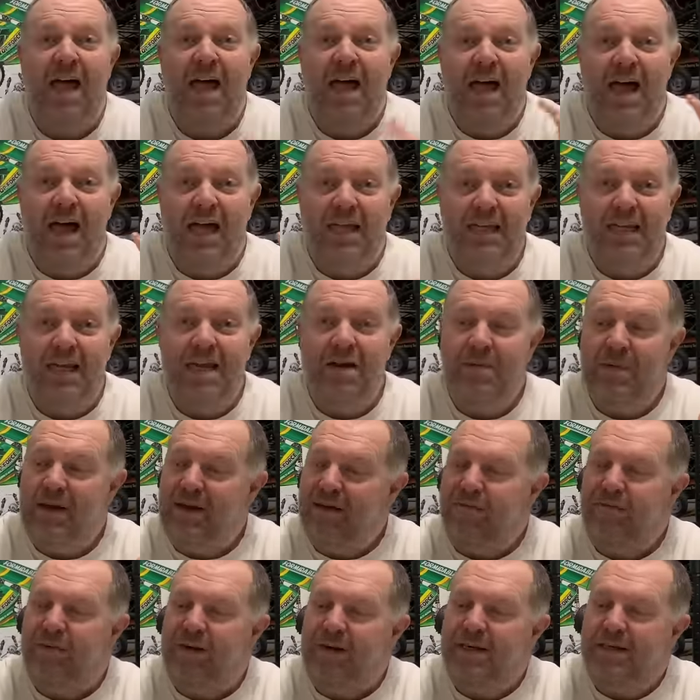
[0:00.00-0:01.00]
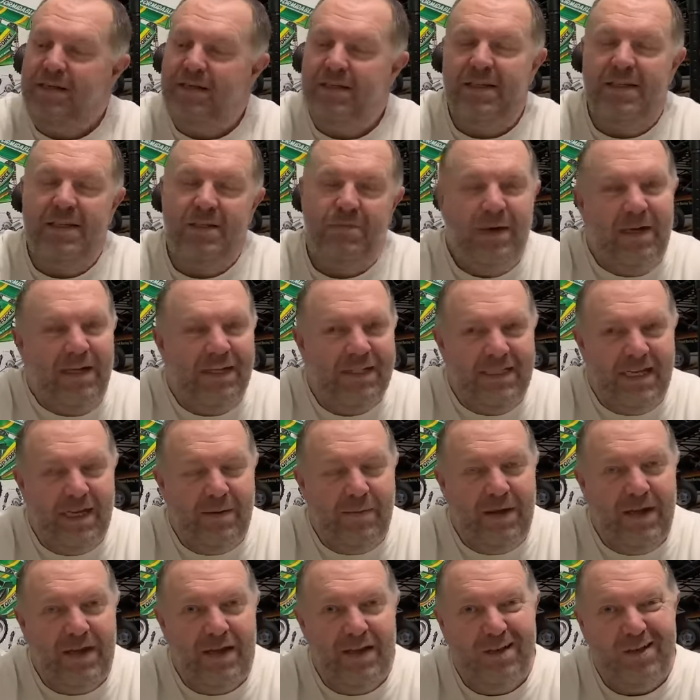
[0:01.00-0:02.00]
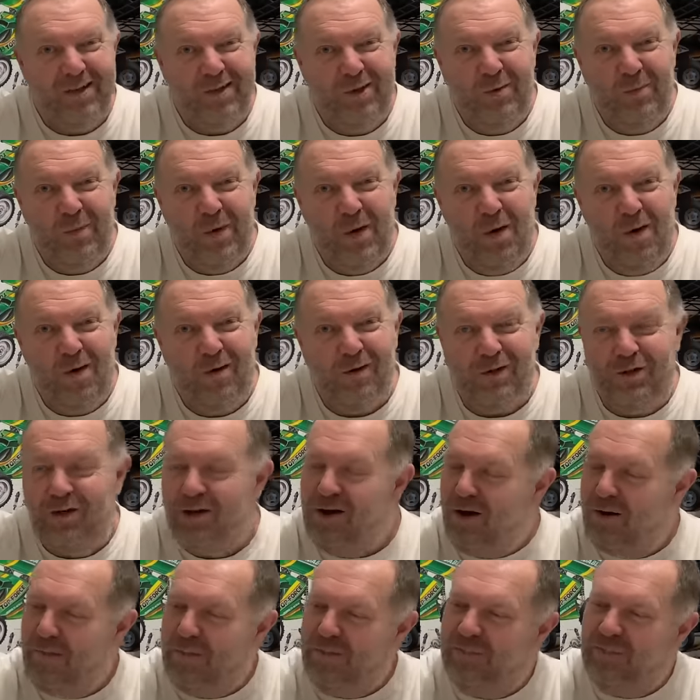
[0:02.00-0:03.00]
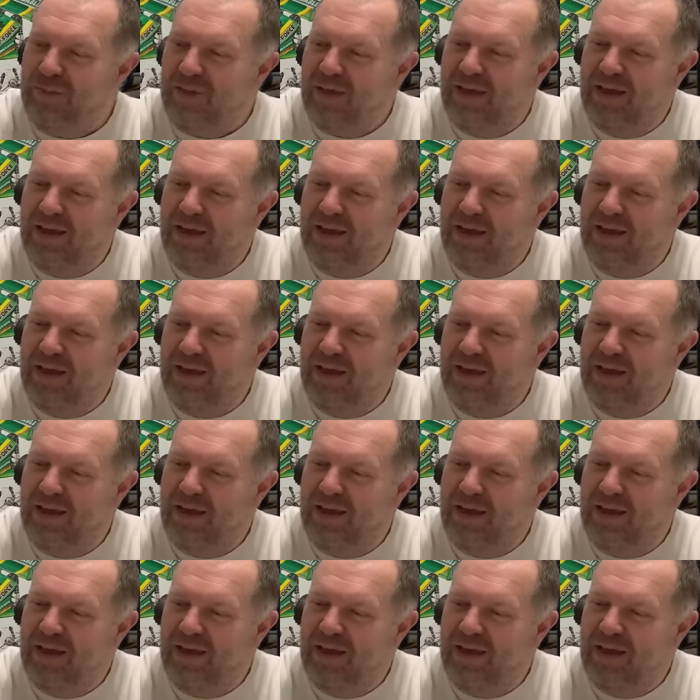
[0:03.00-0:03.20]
And that, my friends, is my Tamiya Super Hot Shot.